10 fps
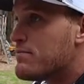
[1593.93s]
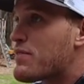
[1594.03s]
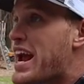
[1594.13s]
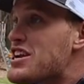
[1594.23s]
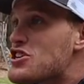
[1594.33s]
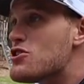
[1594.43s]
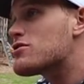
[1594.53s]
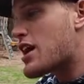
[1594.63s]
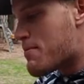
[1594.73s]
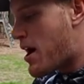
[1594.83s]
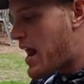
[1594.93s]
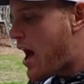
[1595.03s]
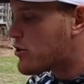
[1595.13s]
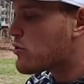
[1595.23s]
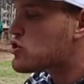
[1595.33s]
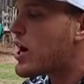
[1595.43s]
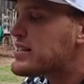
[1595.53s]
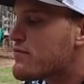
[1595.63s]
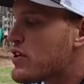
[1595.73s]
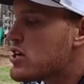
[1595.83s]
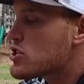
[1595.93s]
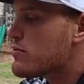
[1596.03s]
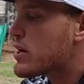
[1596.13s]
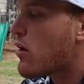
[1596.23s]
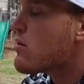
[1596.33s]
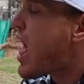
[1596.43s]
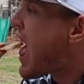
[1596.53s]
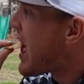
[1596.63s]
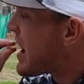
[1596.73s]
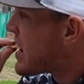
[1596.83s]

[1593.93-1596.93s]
Hey, dude, come on out. You want to try some fish? Here we go. Yeah.